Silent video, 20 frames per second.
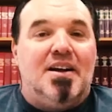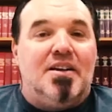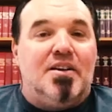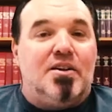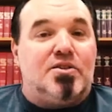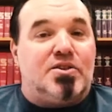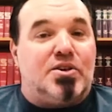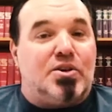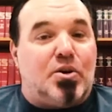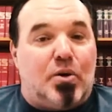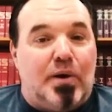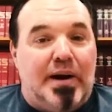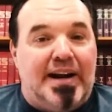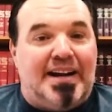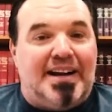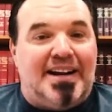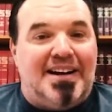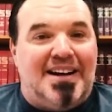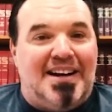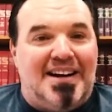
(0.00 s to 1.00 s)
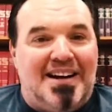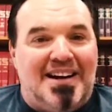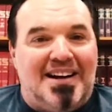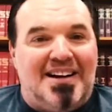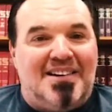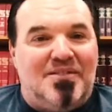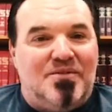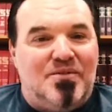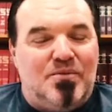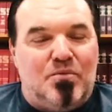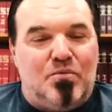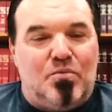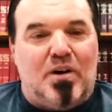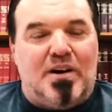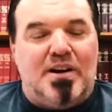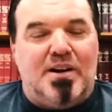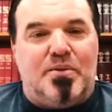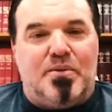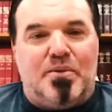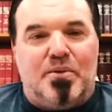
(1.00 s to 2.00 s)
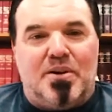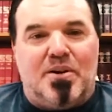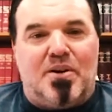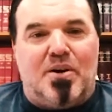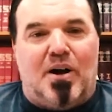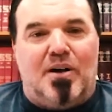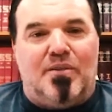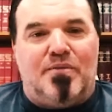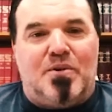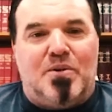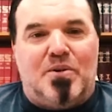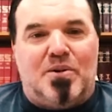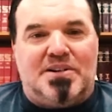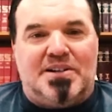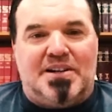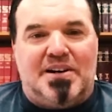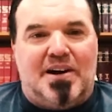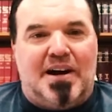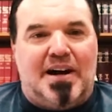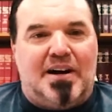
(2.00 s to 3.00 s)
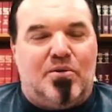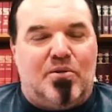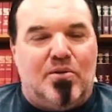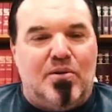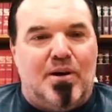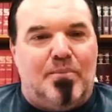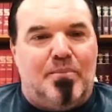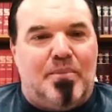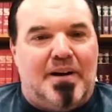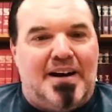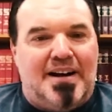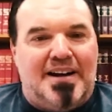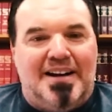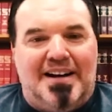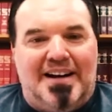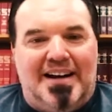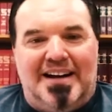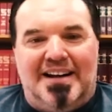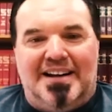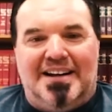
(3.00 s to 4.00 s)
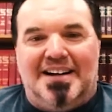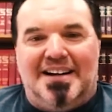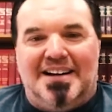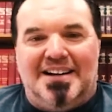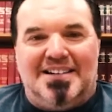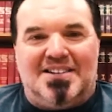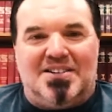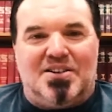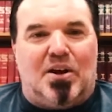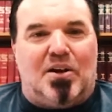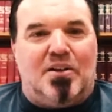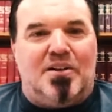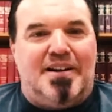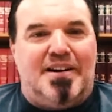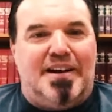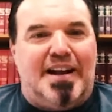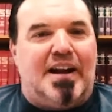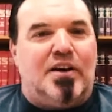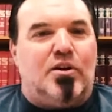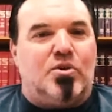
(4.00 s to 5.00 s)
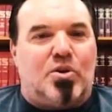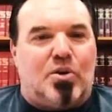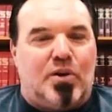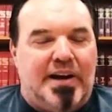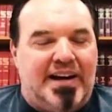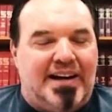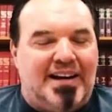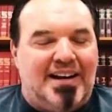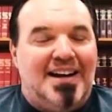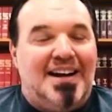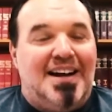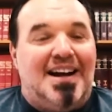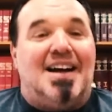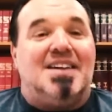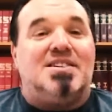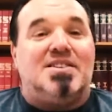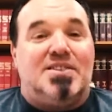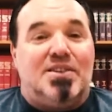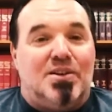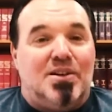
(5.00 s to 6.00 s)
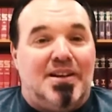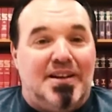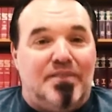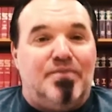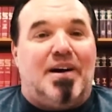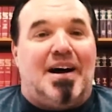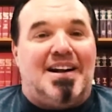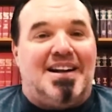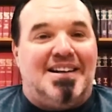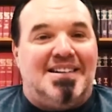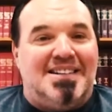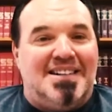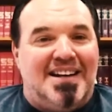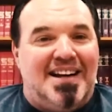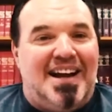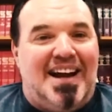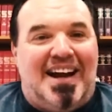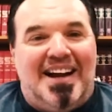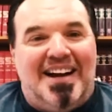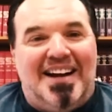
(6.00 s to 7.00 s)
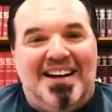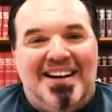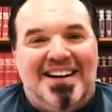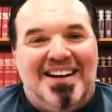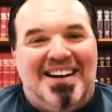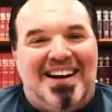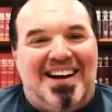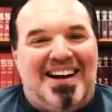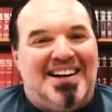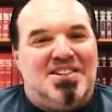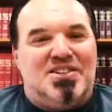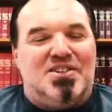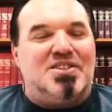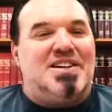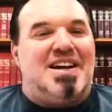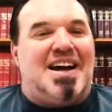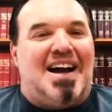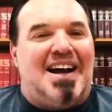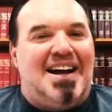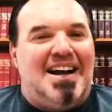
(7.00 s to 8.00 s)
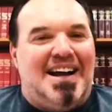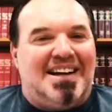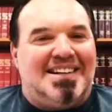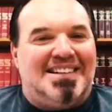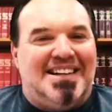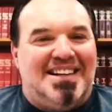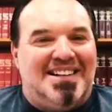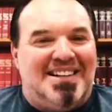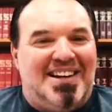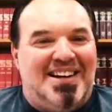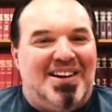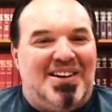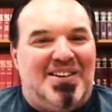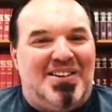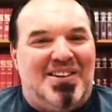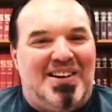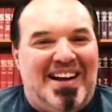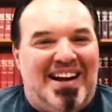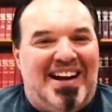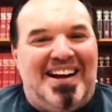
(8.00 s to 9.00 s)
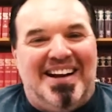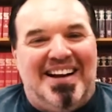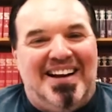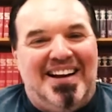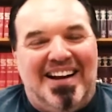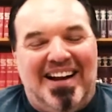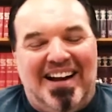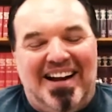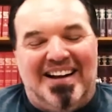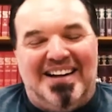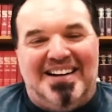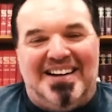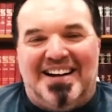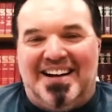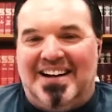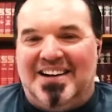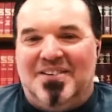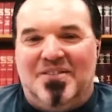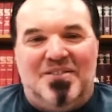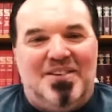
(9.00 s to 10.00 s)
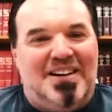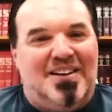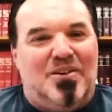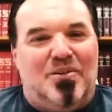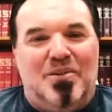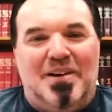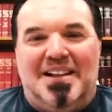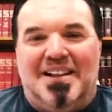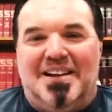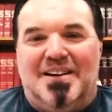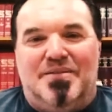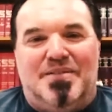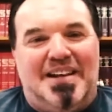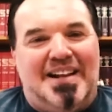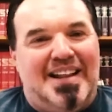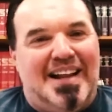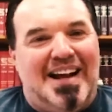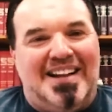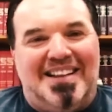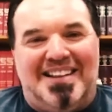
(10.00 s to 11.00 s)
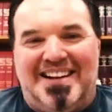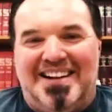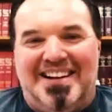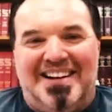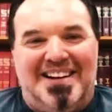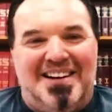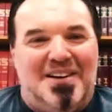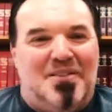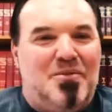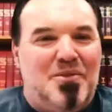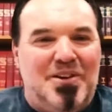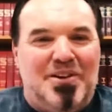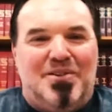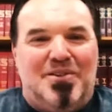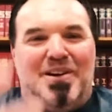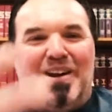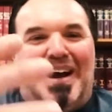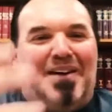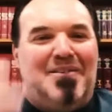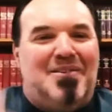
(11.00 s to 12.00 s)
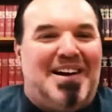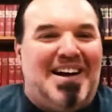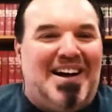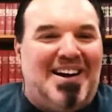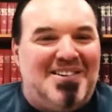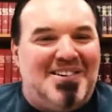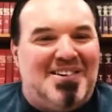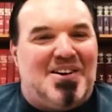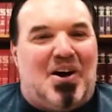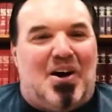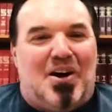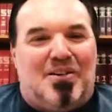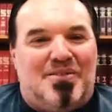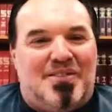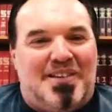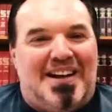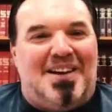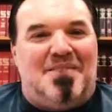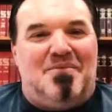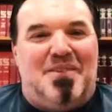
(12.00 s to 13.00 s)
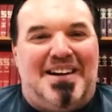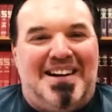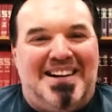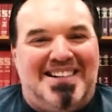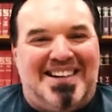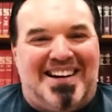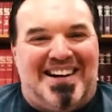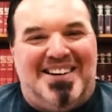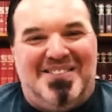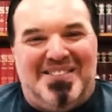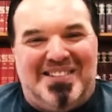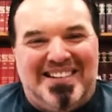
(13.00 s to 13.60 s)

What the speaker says: There's a creek running through the golf course here I grew up on, and it's called the Nettle Creek. I still live on it today. I just kayaked it the other day, and, we lived in that thing. You and I went out and golfed that many times.